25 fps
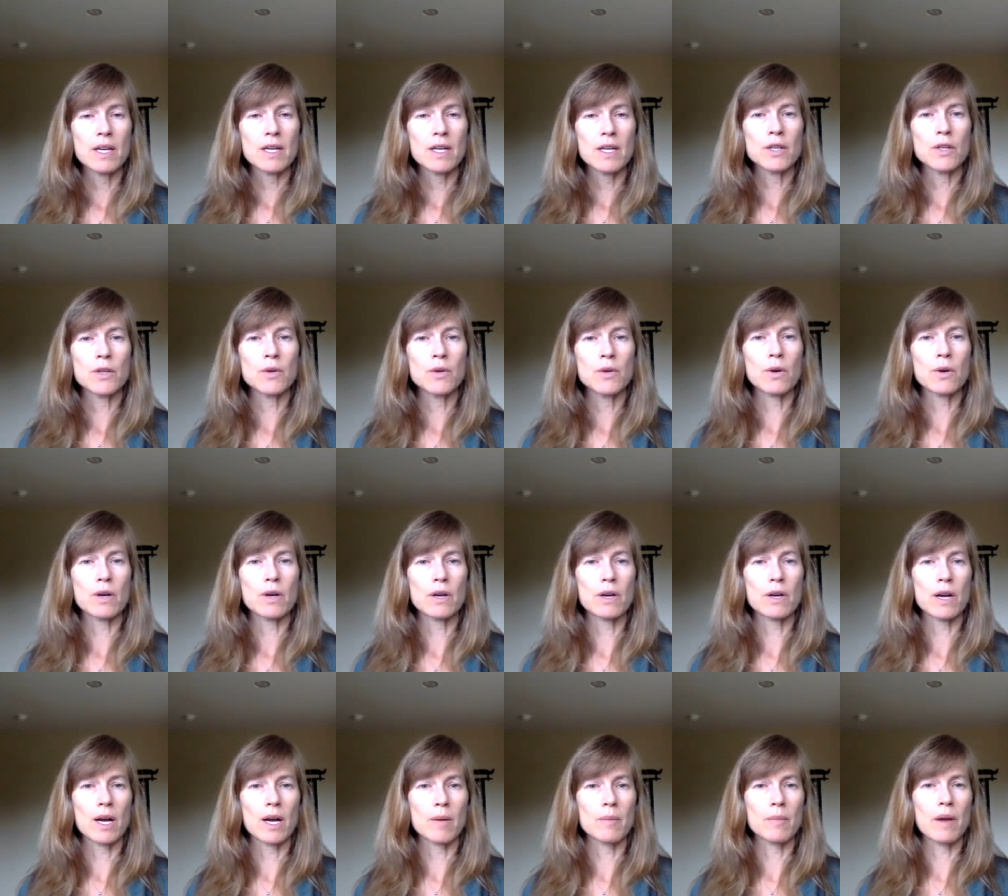
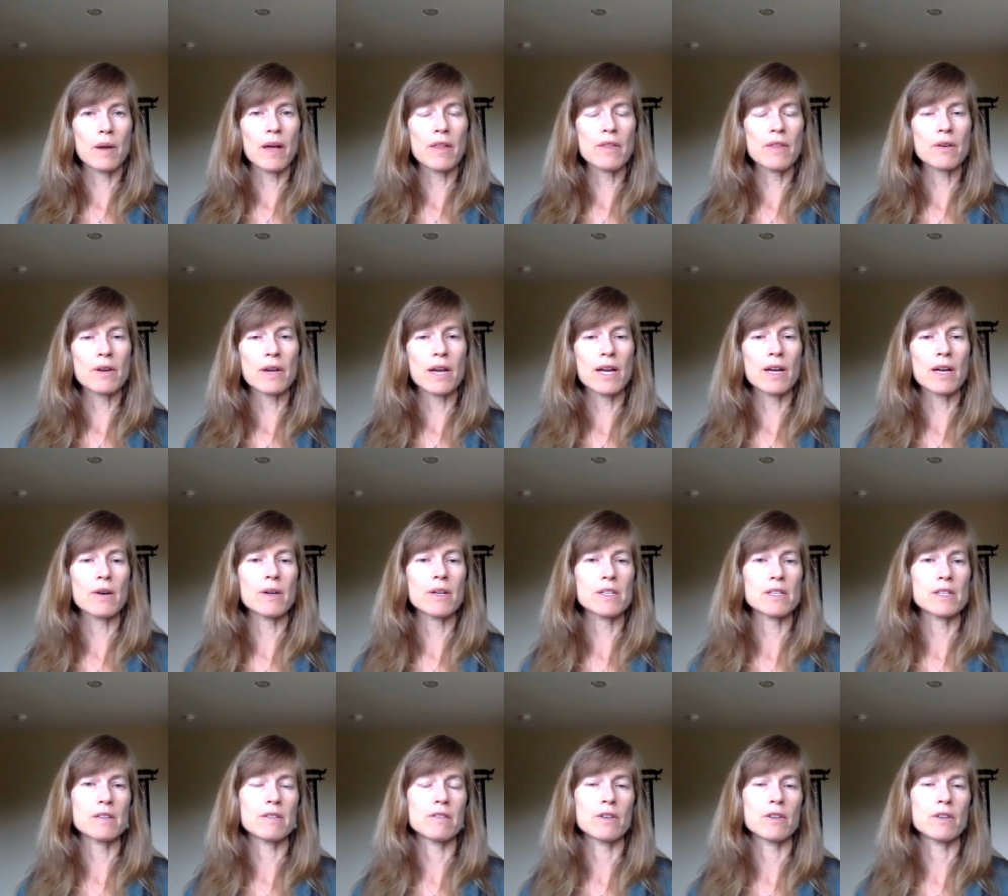Your other
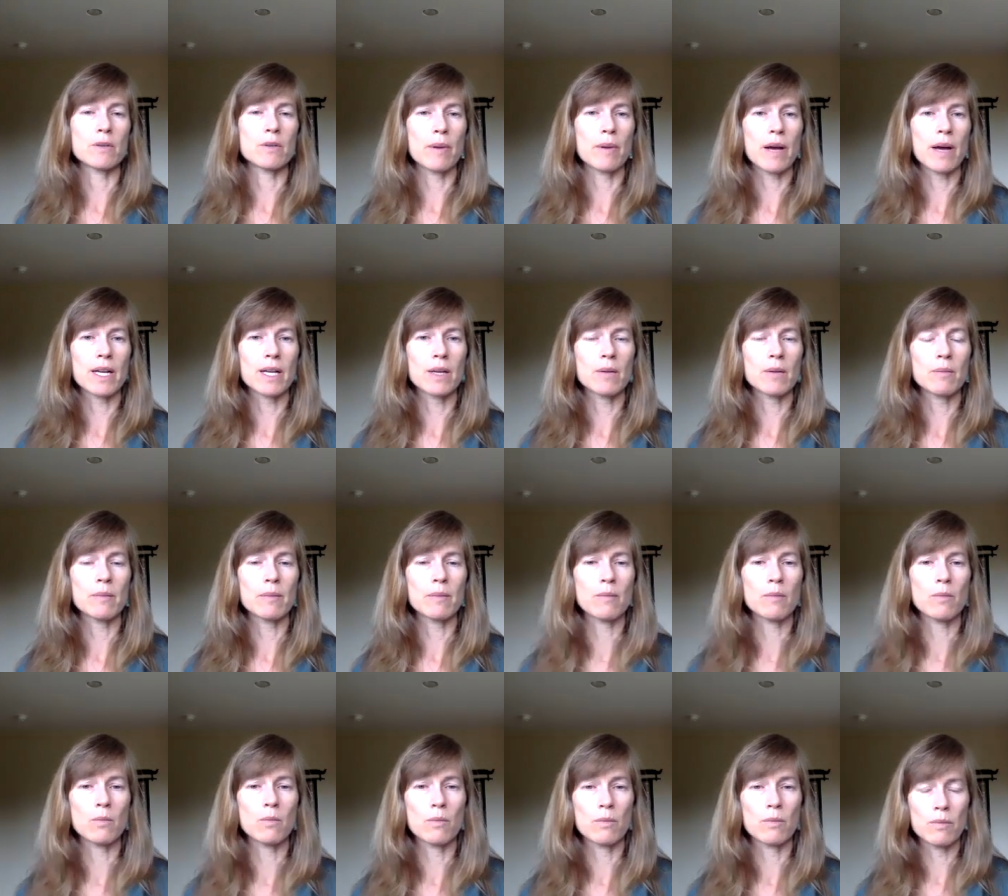areas of your body,
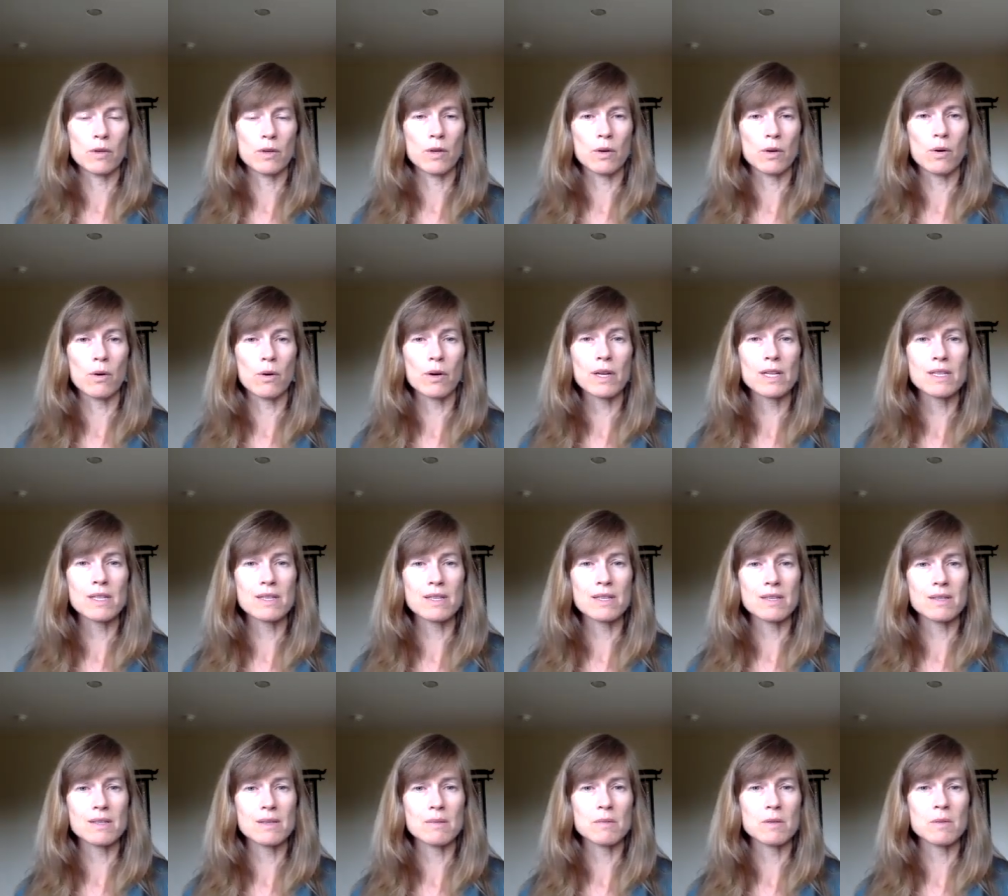your organ
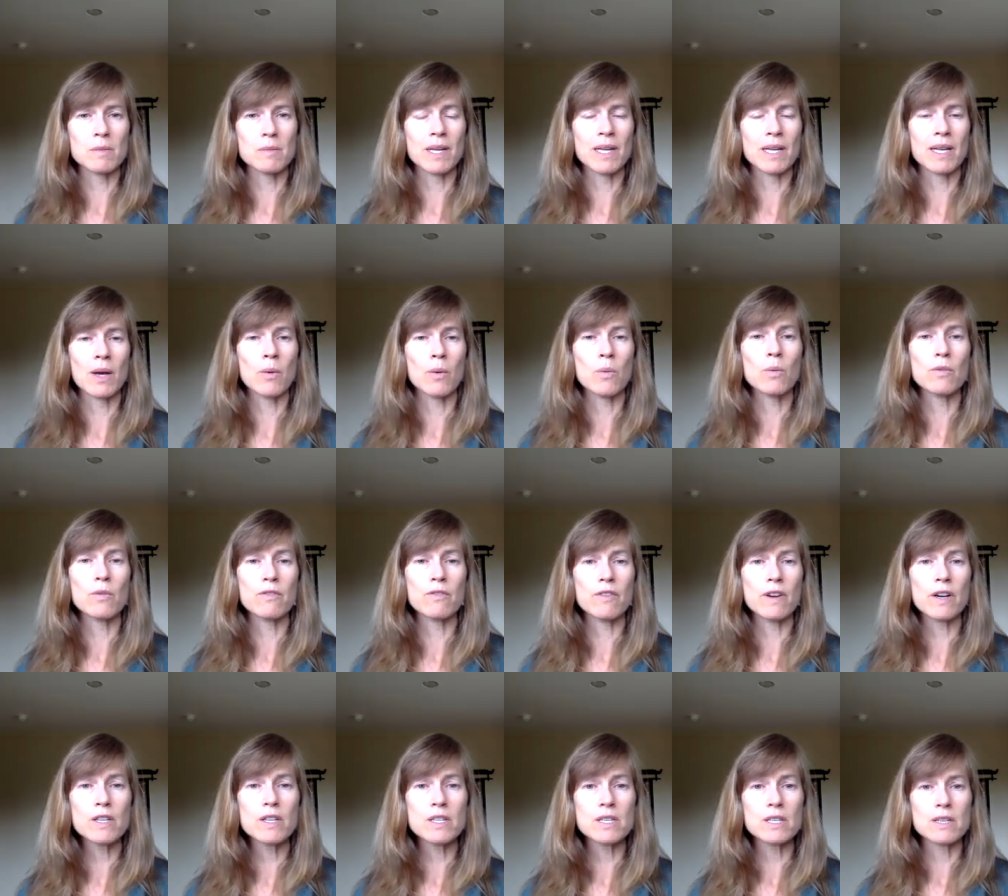systems may not
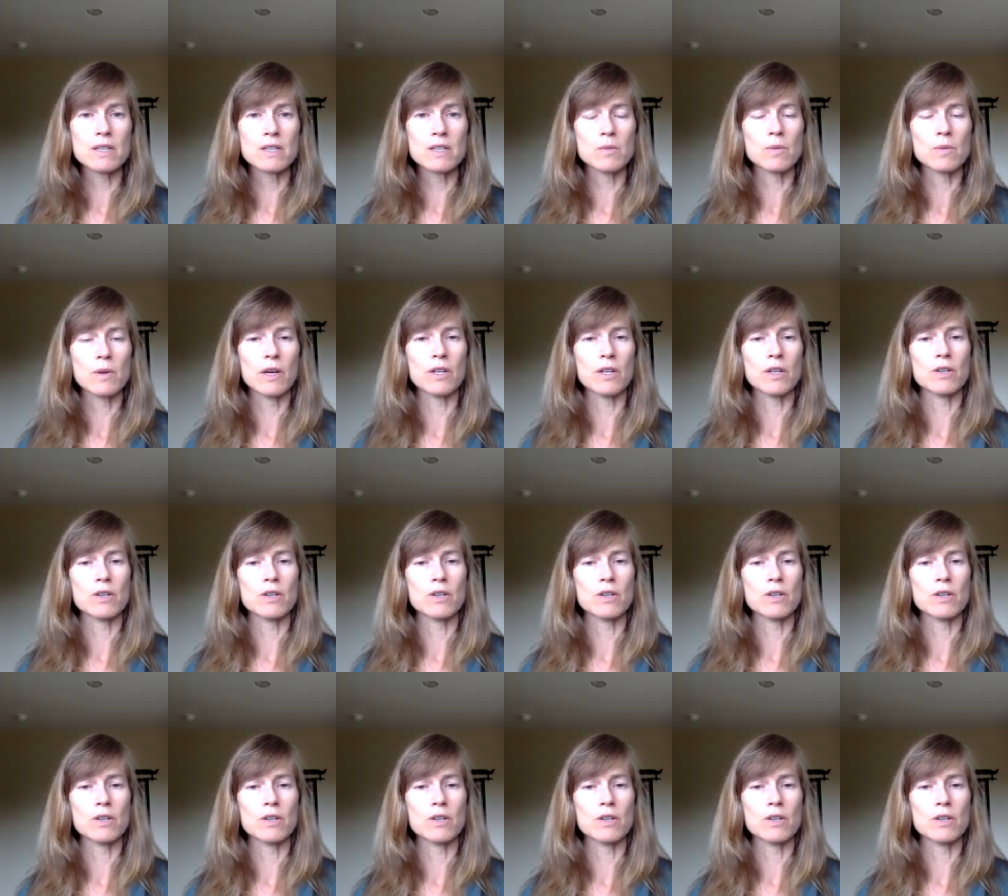function as well.